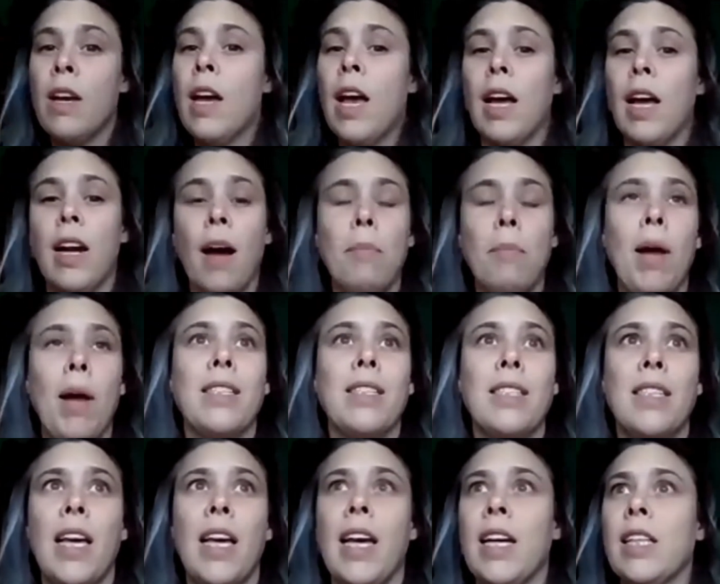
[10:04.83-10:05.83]
And I'm not
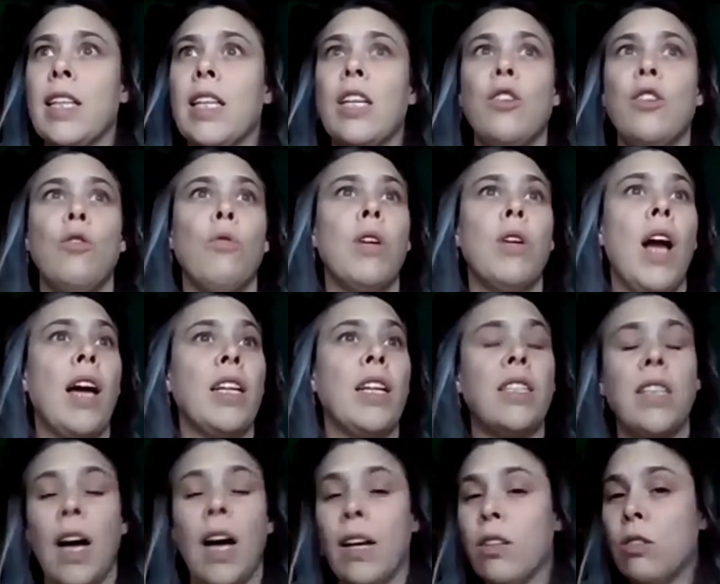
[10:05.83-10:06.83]
saying that you are not
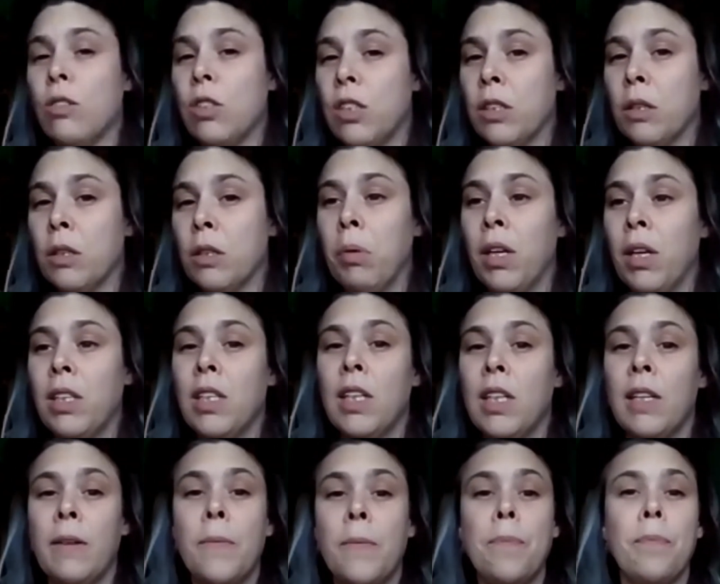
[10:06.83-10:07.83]
entitled to your opinion,